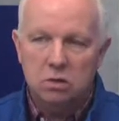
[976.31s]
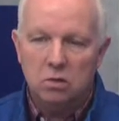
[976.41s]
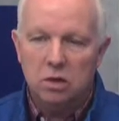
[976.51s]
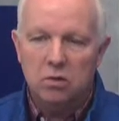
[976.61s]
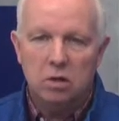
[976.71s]
so
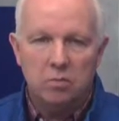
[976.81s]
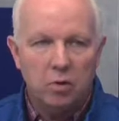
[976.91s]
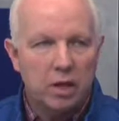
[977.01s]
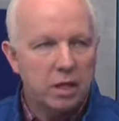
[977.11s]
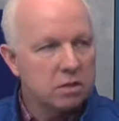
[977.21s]
that you can
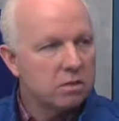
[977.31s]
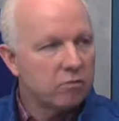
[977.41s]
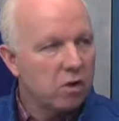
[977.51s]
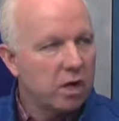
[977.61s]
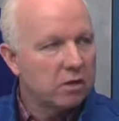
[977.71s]
play against a
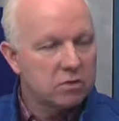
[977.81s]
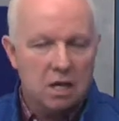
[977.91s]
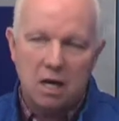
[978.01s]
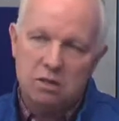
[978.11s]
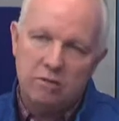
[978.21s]
variety of
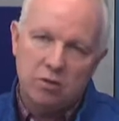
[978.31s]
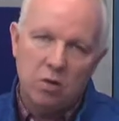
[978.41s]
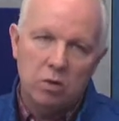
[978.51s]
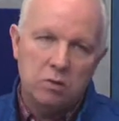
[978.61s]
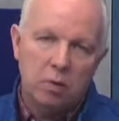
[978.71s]
styles. If you
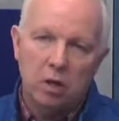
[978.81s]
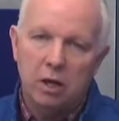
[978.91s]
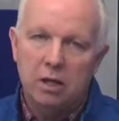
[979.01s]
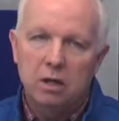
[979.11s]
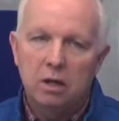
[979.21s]
always played,